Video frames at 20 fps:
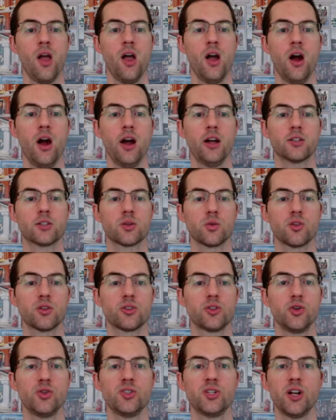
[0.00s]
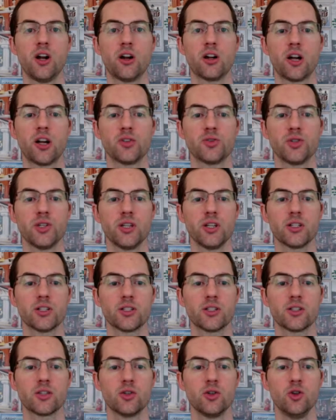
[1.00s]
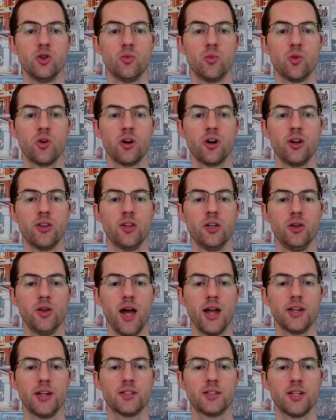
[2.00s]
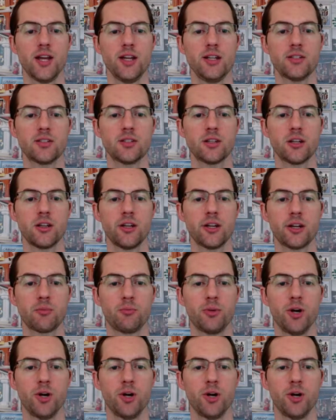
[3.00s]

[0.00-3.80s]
All right, so we're choosing our country. Let's assume we're in the United States and click